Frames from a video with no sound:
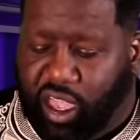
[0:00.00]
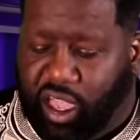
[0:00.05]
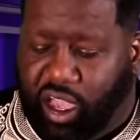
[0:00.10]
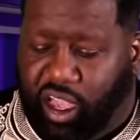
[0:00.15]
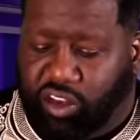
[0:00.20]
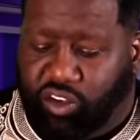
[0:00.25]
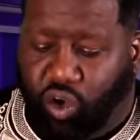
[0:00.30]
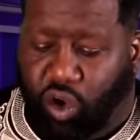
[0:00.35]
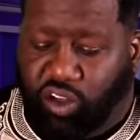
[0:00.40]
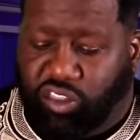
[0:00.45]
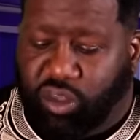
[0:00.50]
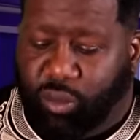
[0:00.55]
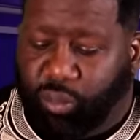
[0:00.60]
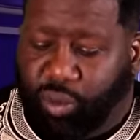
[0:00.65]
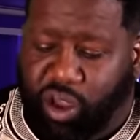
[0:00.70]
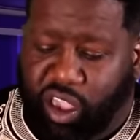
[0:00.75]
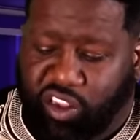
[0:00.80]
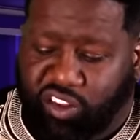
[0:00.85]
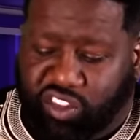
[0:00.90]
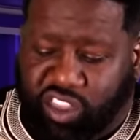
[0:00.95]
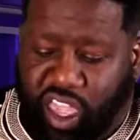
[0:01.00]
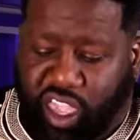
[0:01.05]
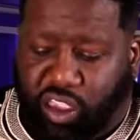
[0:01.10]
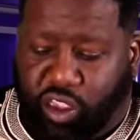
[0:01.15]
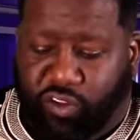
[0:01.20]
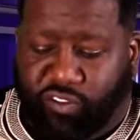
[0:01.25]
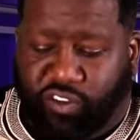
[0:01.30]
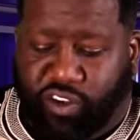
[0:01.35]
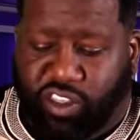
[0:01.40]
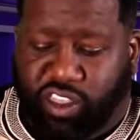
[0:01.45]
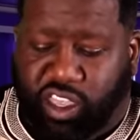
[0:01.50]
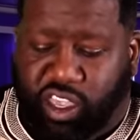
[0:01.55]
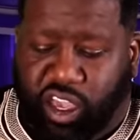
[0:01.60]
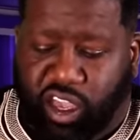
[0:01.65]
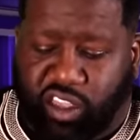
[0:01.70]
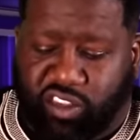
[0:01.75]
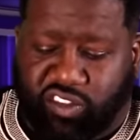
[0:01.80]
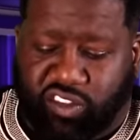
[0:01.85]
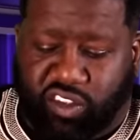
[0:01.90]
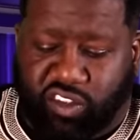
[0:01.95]
Uh, Dorothy Branch, thank you for the
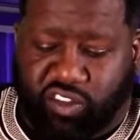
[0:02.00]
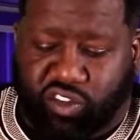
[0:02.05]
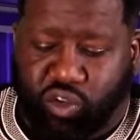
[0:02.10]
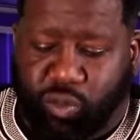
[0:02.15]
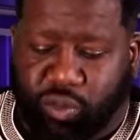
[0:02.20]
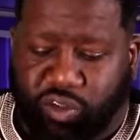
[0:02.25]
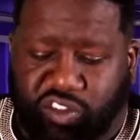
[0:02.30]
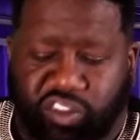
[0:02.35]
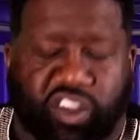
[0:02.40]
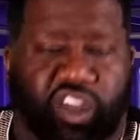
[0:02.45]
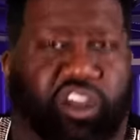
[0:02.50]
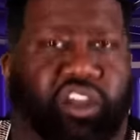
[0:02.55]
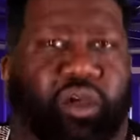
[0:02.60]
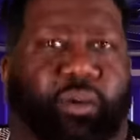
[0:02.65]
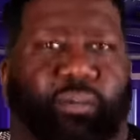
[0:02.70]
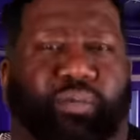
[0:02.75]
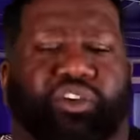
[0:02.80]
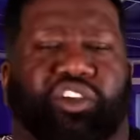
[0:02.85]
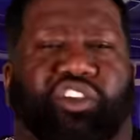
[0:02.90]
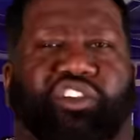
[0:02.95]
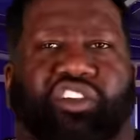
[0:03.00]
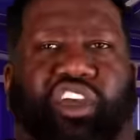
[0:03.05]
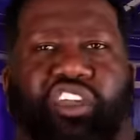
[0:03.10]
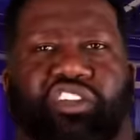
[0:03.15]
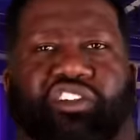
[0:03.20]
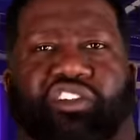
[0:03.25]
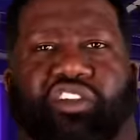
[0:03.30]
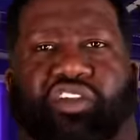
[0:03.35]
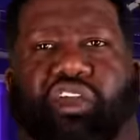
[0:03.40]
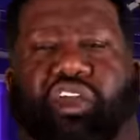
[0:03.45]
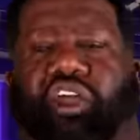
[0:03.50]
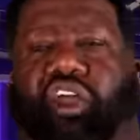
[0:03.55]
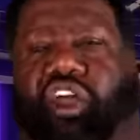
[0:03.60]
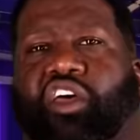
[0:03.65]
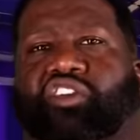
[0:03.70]
uh, super sticker. Appreciate you.